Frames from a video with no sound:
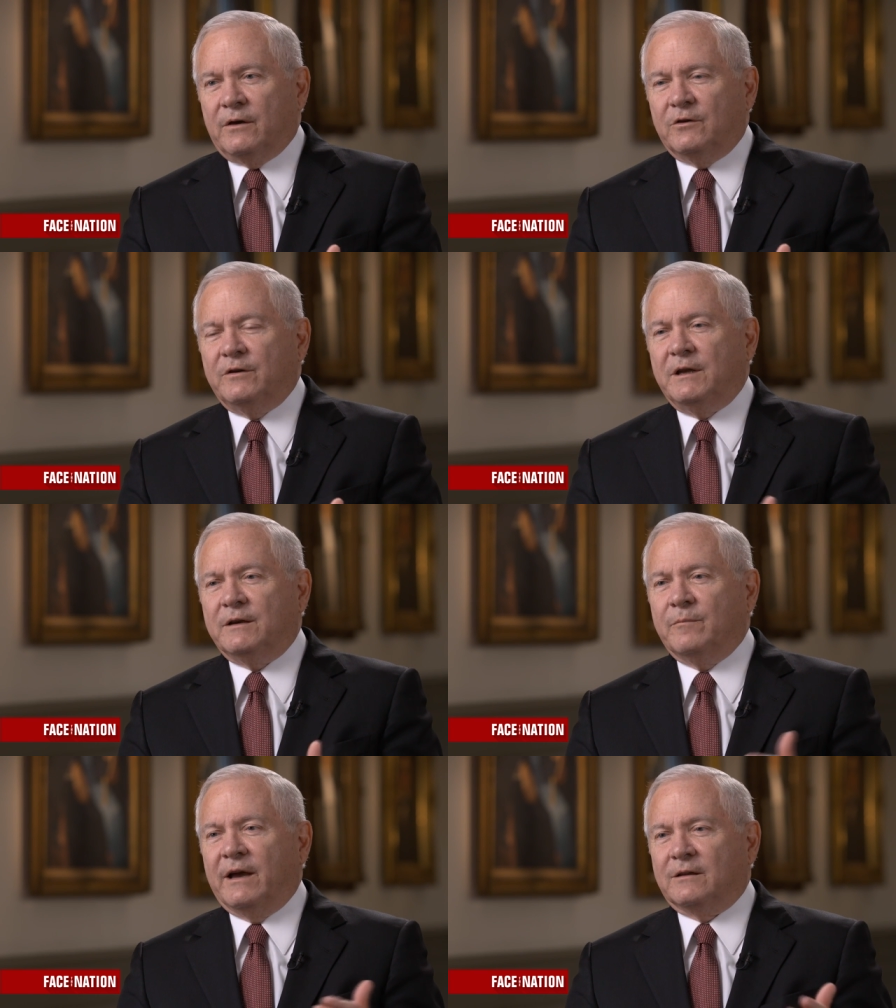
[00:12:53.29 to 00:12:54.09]
you need
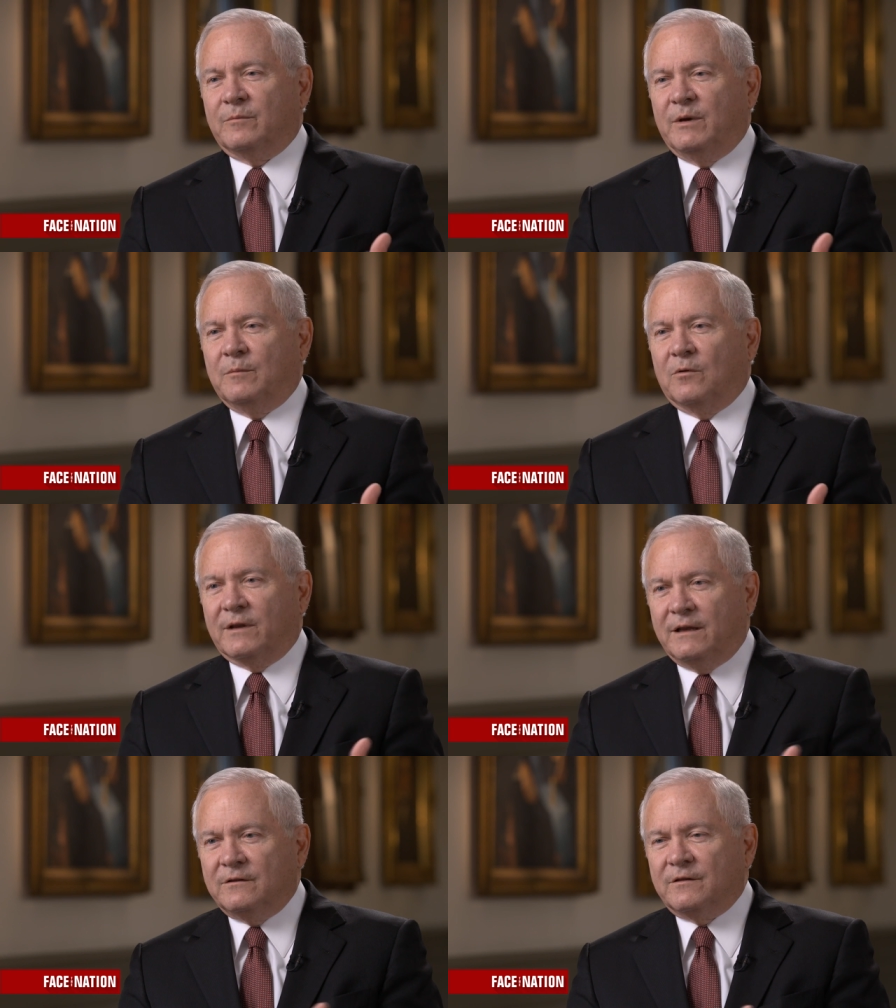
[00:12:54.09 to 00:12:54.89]
to make the people
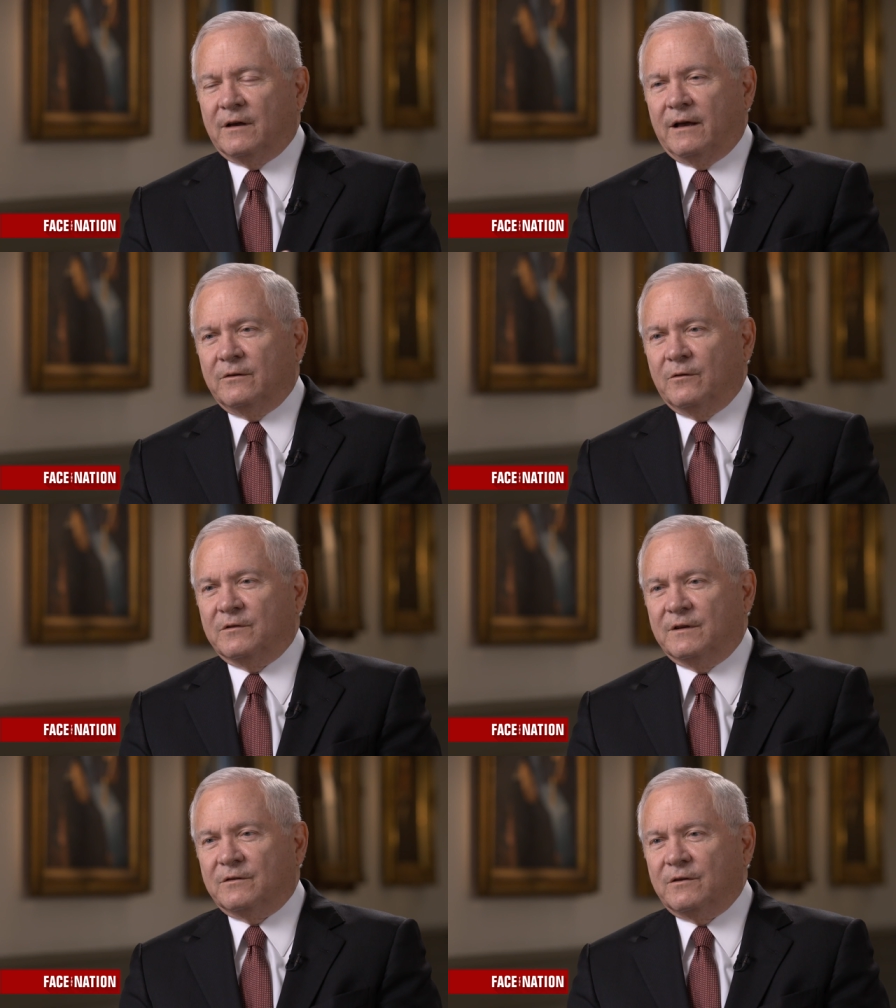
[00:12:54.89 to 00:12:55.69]
inside
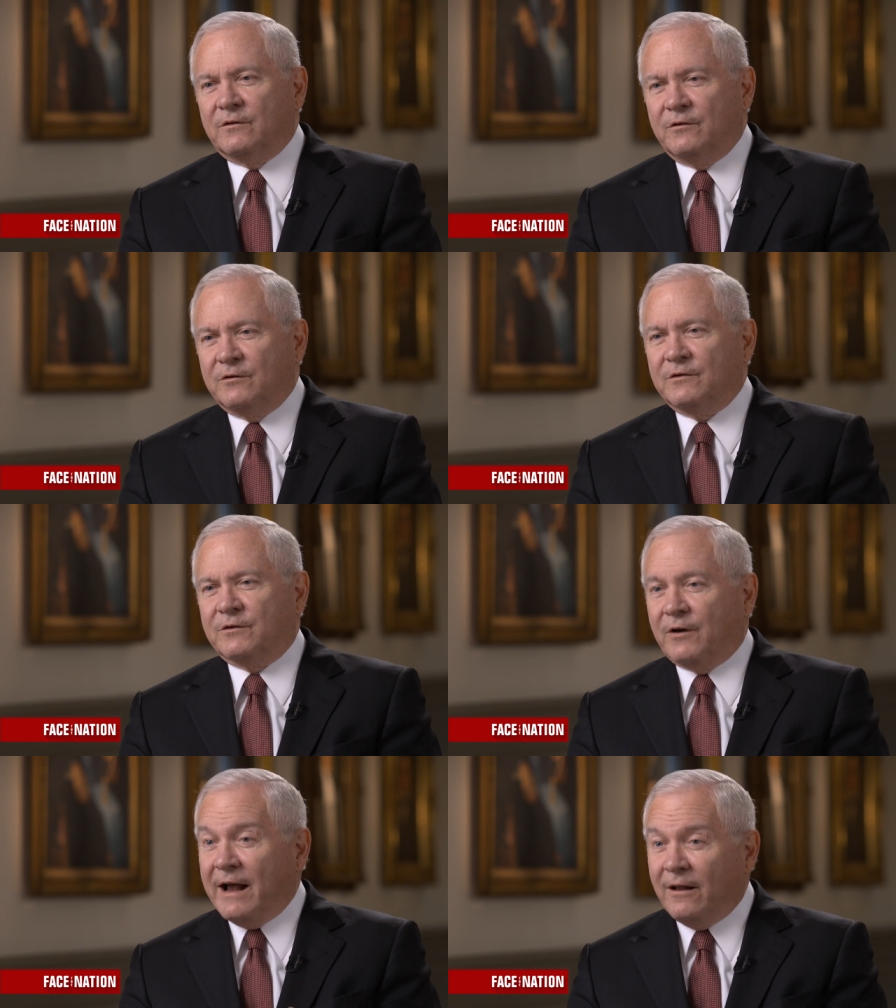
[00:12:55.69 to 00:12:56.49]
those institutions
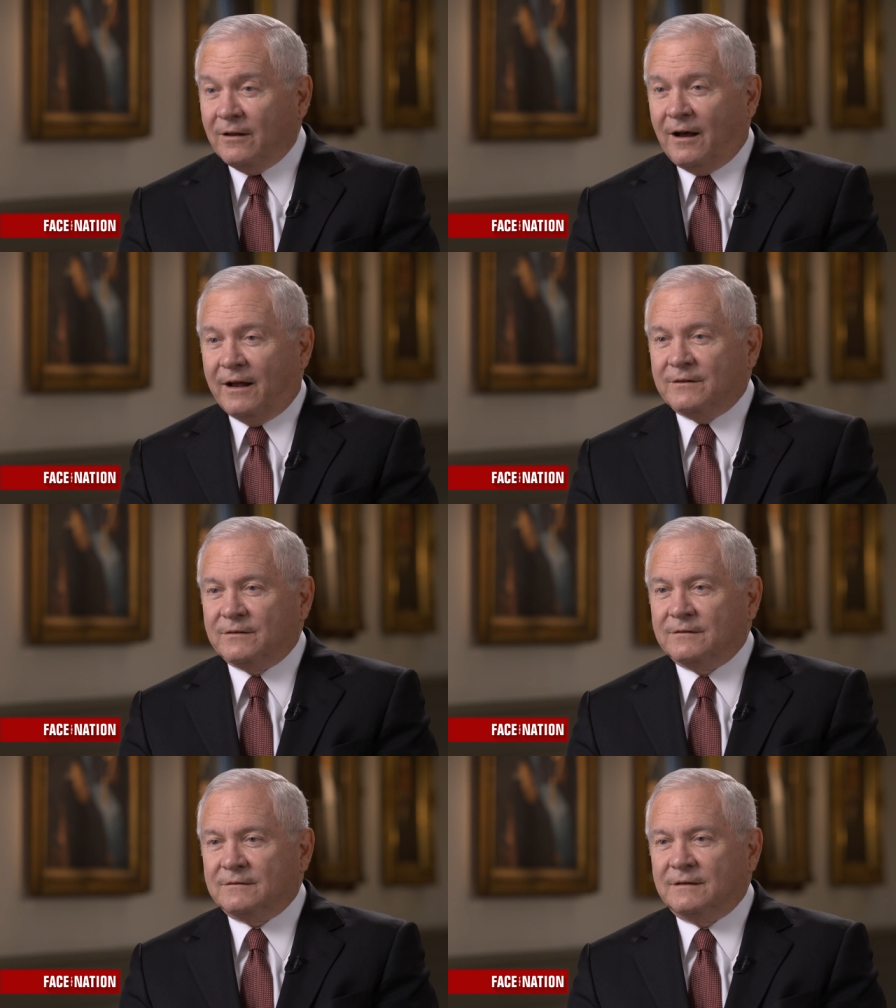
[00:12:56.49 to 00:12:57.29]
your allies.